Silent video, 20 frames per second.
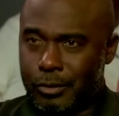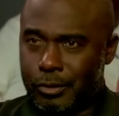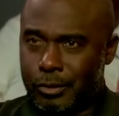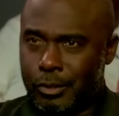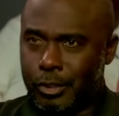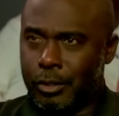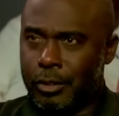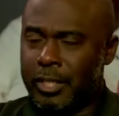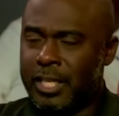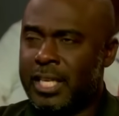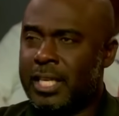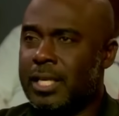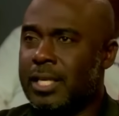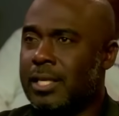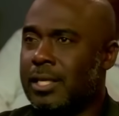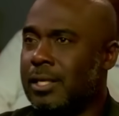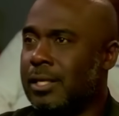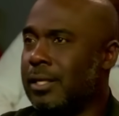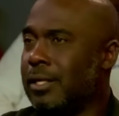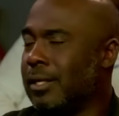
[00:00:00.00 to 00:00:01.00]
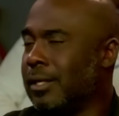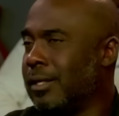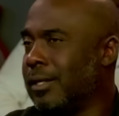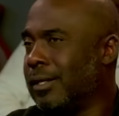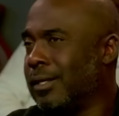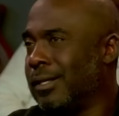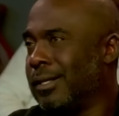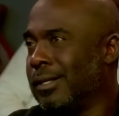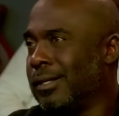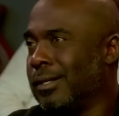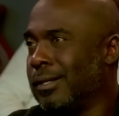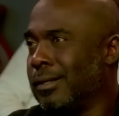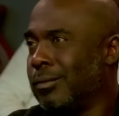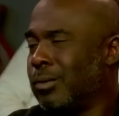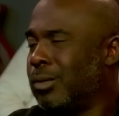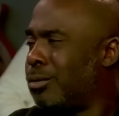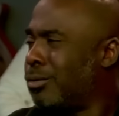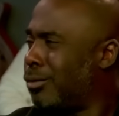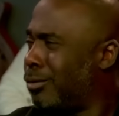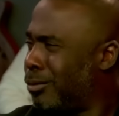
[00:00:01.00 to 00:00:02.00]
The league,
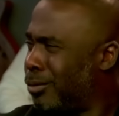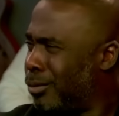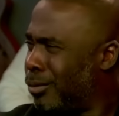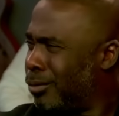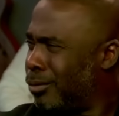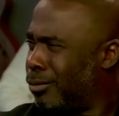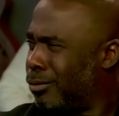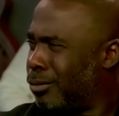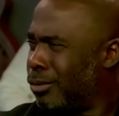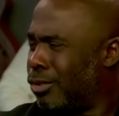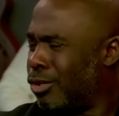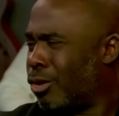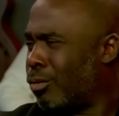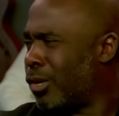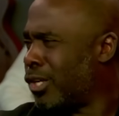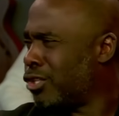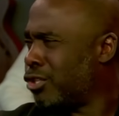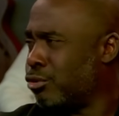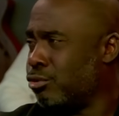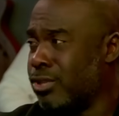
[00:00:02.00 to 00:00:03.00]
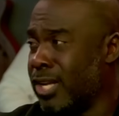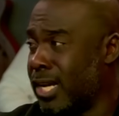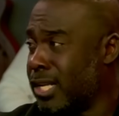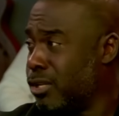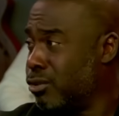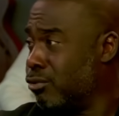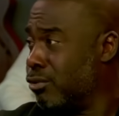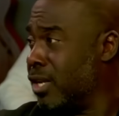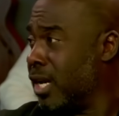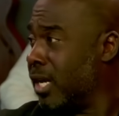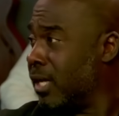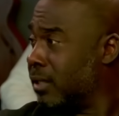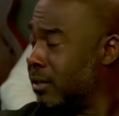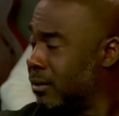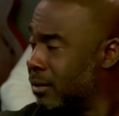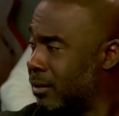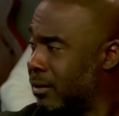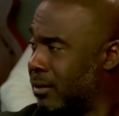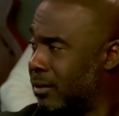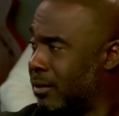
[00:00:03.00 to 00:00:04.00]
you know, once you're done, you're done.
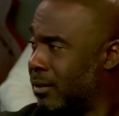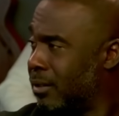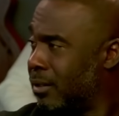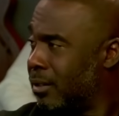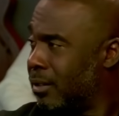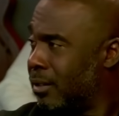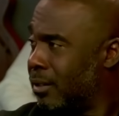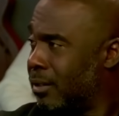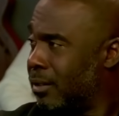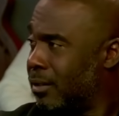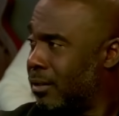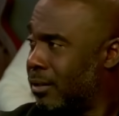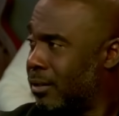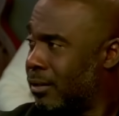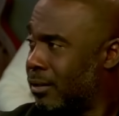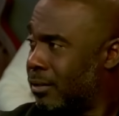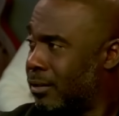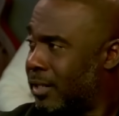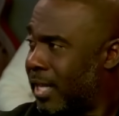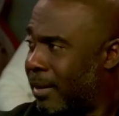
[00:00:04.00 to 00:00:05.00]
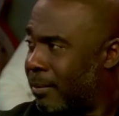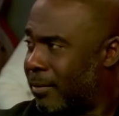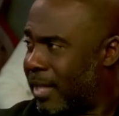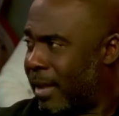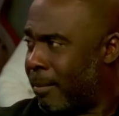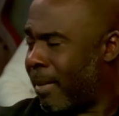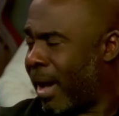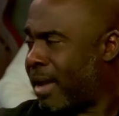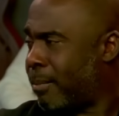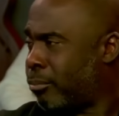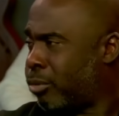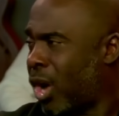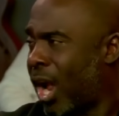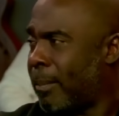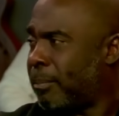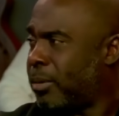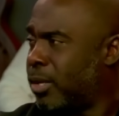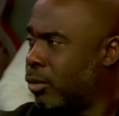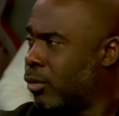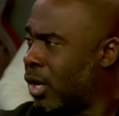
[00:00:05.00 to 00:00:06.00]
They might
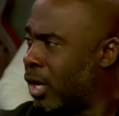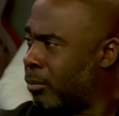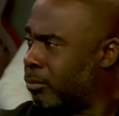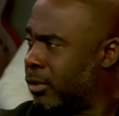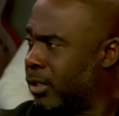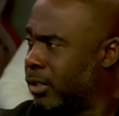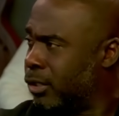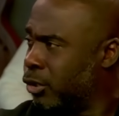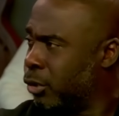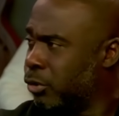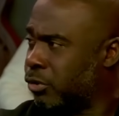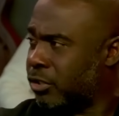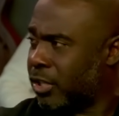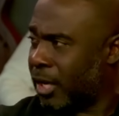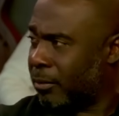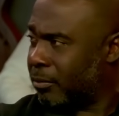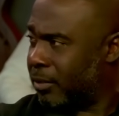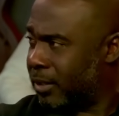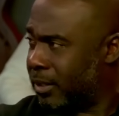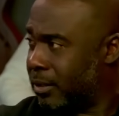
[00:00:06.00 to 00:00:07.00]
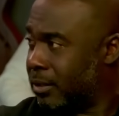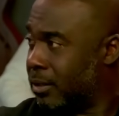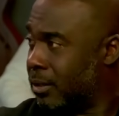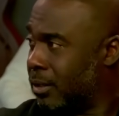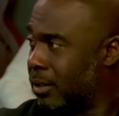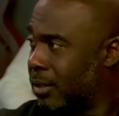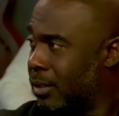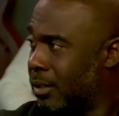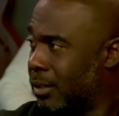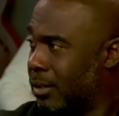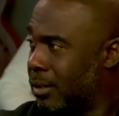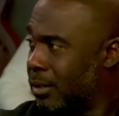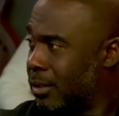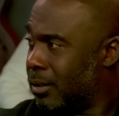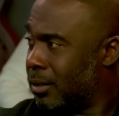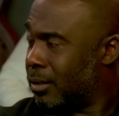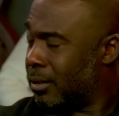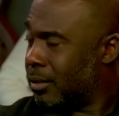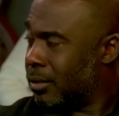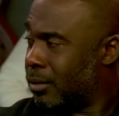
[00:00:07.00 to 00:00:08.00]
prop you up to do something,
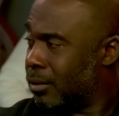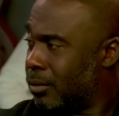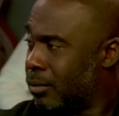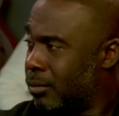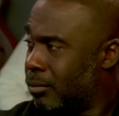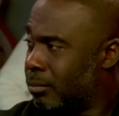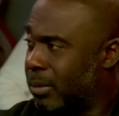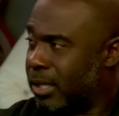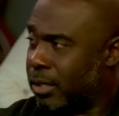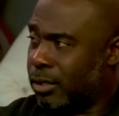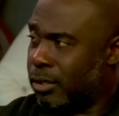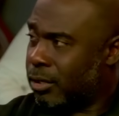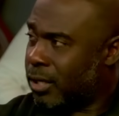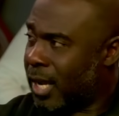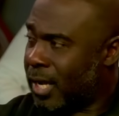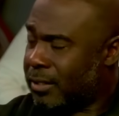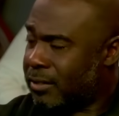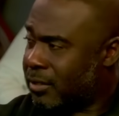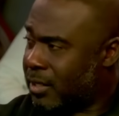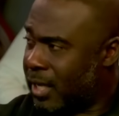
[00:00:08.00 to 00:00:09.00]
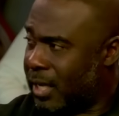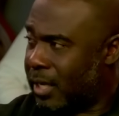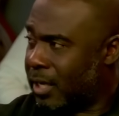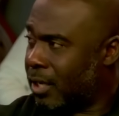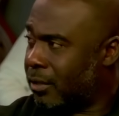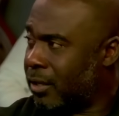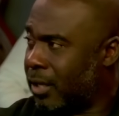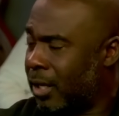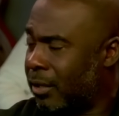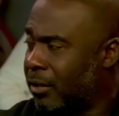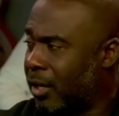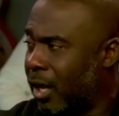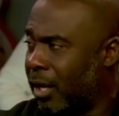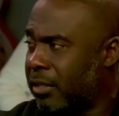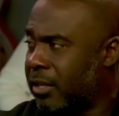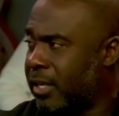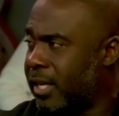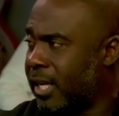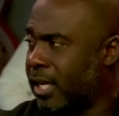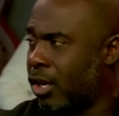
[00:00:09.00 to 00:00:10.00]
but you're not seeing,
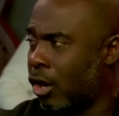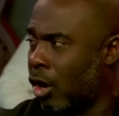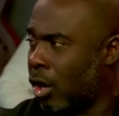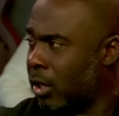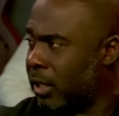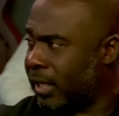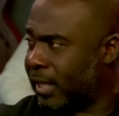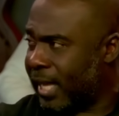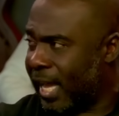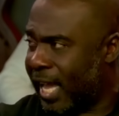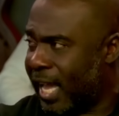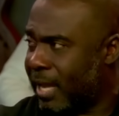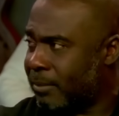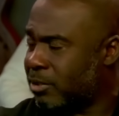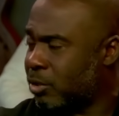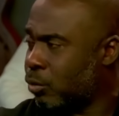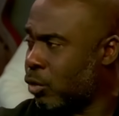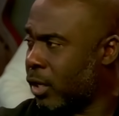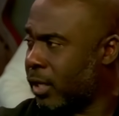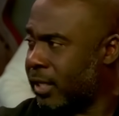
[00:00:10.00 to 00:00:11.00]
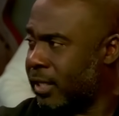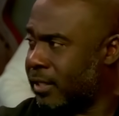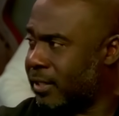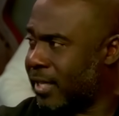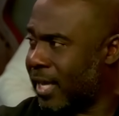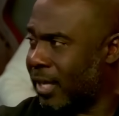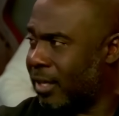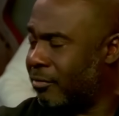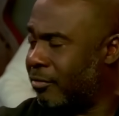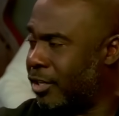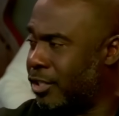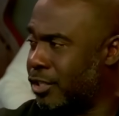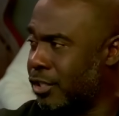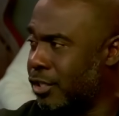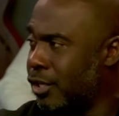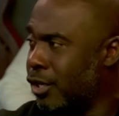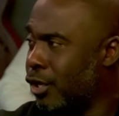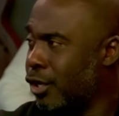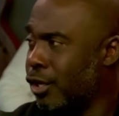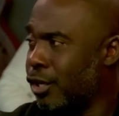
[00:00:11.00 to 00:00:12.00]
other than calling games and working in television,
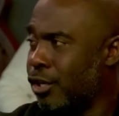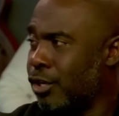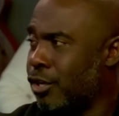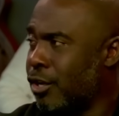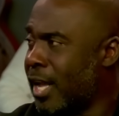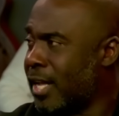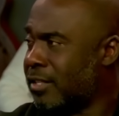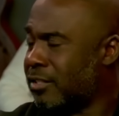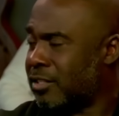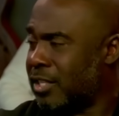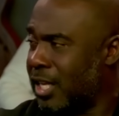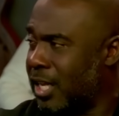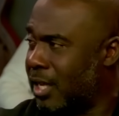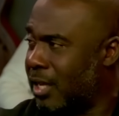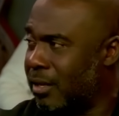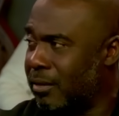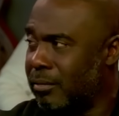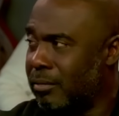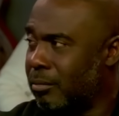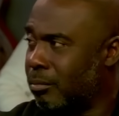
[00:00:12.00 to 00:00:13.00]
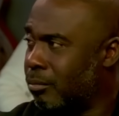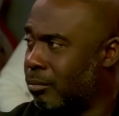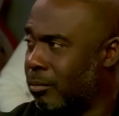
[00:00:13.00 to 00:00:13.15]
you're not seeing